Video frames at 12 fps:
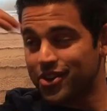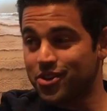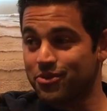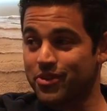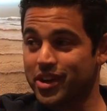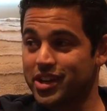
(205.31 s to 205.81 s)
I don't
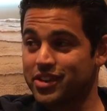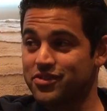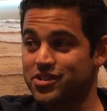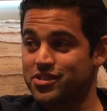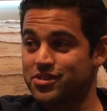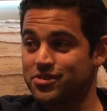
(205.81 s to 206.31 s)
know if I can
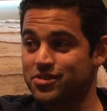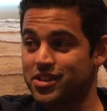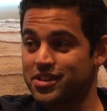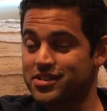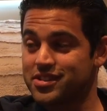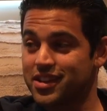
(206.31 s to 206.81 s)
even do
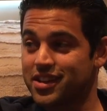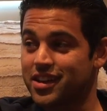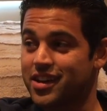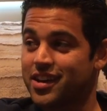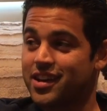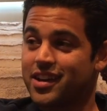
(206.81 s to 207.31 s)
this. Like,
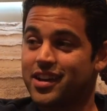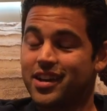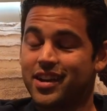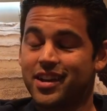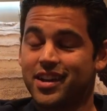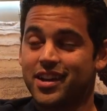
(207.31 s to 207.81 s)

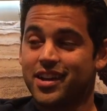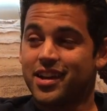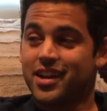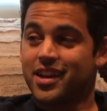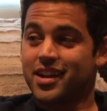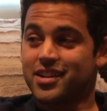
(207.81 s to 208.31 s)

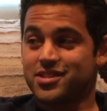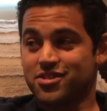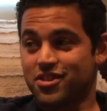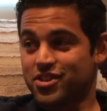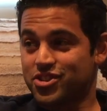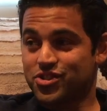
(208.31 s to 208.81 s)
and I
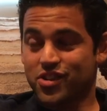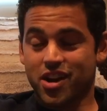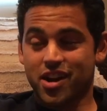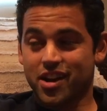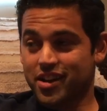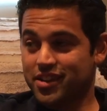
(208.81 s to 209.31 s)
started
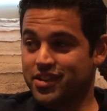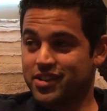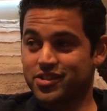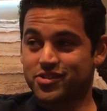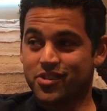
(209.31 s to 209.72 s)
trying,